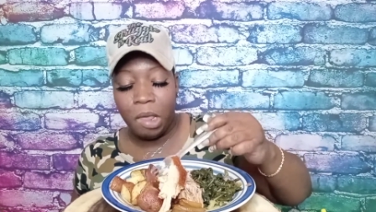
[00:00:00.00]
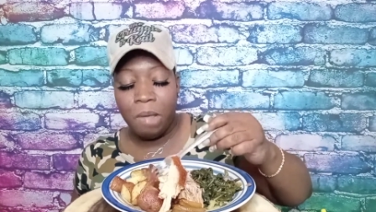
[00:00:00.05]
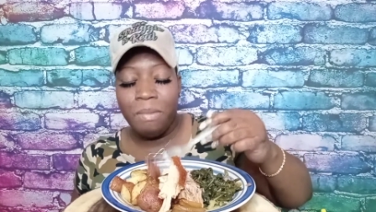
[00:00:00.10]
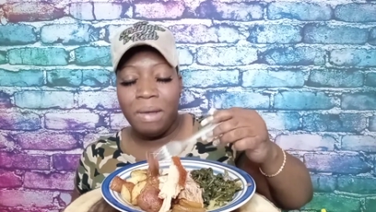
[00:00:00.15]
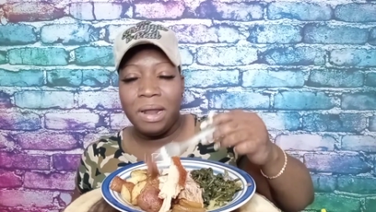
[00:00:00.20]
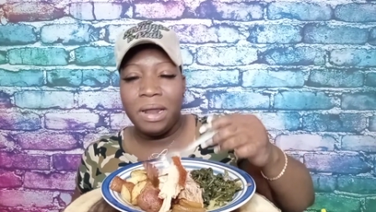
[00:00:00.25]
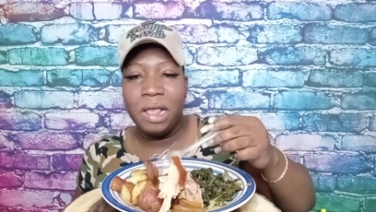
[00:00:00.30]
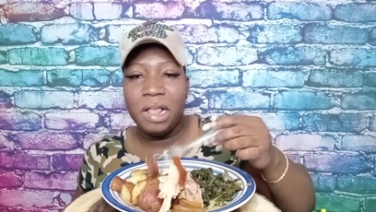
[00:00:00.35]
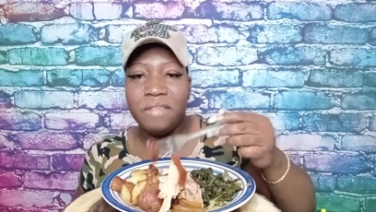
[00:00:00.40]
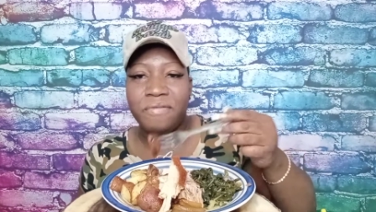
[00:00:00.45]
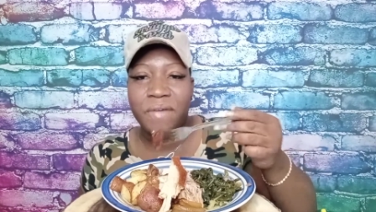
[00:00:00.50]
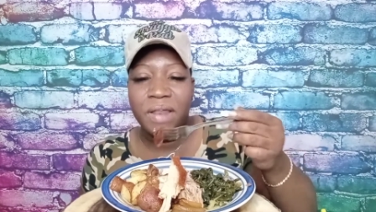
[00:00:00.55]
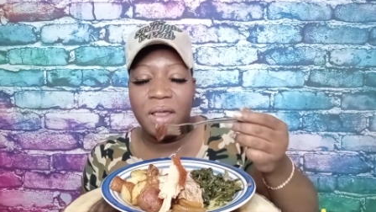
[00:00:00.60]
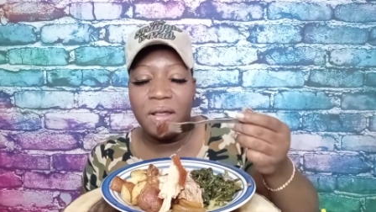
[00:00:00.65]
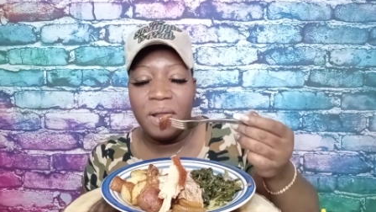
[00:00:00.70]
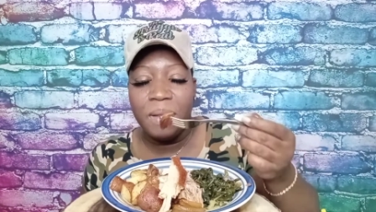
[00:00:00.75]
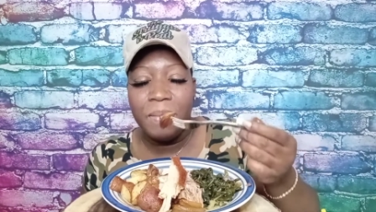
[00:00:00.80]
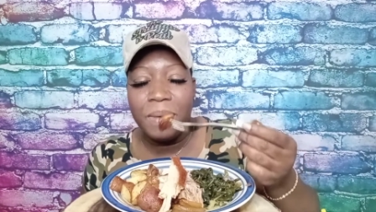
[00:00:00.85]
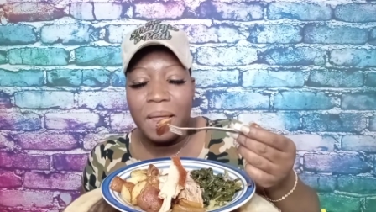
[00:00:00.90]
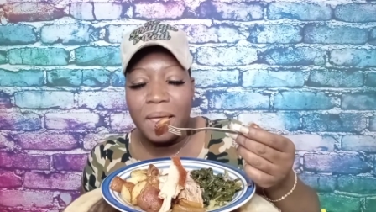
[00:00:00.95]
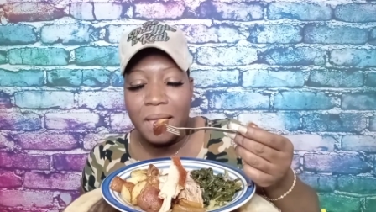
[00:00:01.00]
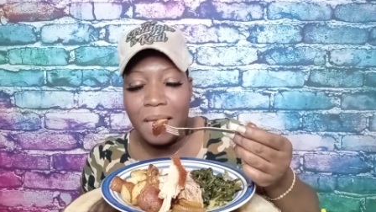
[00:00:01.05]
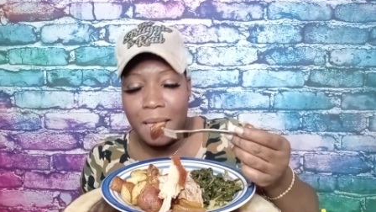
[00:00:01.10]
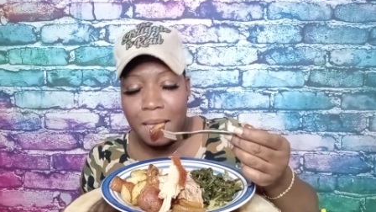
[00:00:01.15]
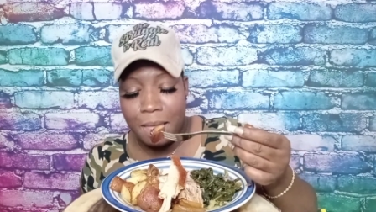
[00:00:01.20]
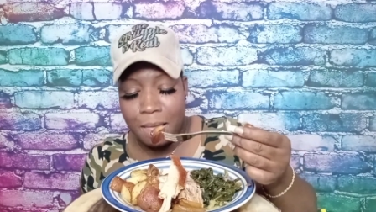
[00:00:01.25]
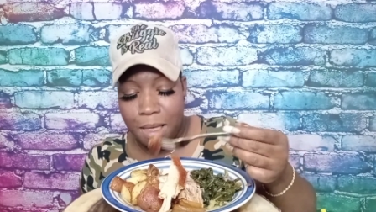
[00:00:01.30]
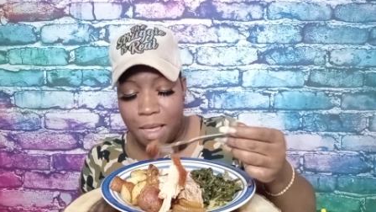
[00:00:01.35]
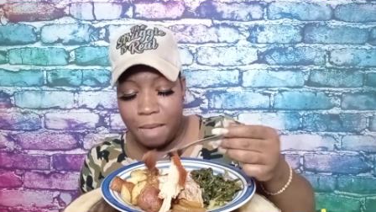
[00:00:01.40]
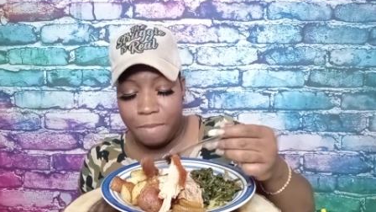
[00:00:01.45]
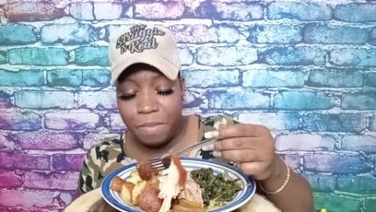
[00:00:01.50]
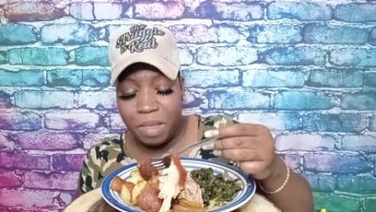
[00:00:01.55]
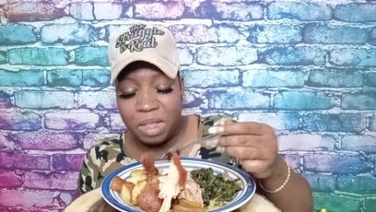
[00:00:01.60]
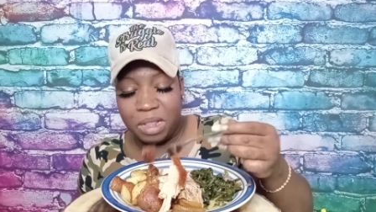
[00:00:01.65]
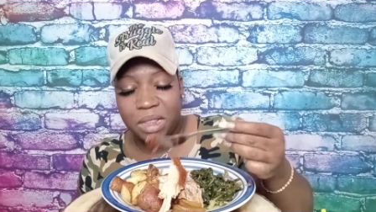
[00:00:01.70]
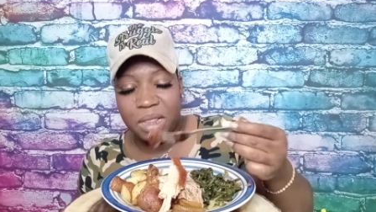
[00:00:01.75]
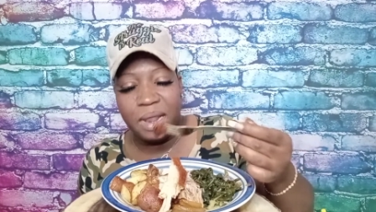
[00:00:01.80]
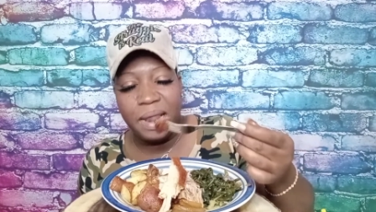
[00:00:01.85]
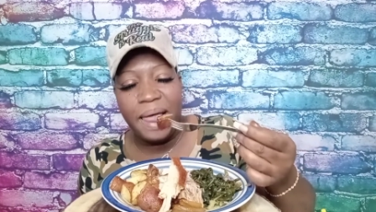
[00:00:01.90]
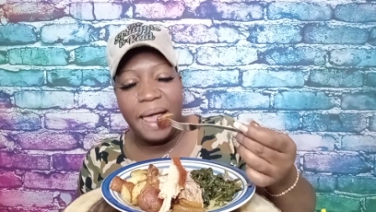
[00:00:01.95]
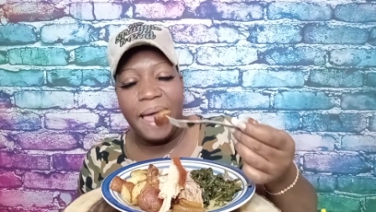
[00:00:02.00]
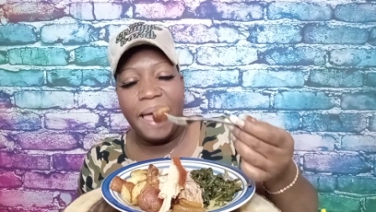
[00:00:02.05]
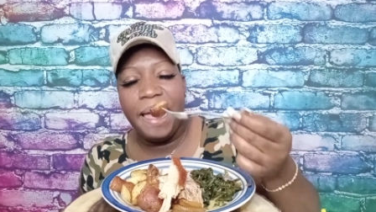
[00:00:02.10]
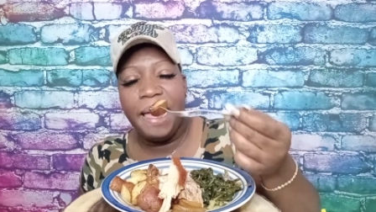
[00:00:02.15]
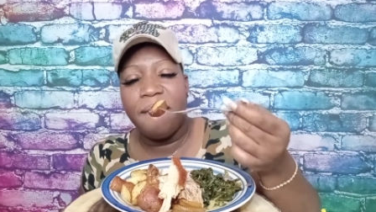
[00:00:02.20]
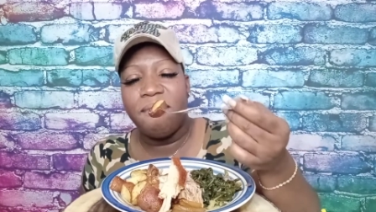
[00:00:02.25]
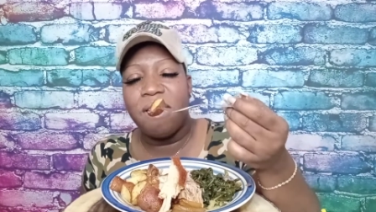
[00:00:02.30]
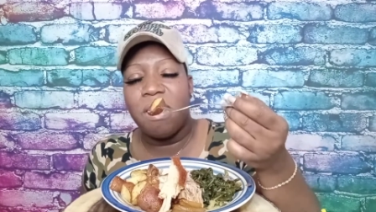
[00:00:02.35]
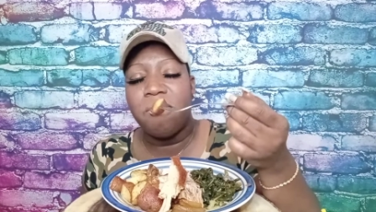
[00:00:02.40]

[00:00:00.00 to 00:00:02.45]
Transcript: my next video, they be like, "Oh, I missed the live.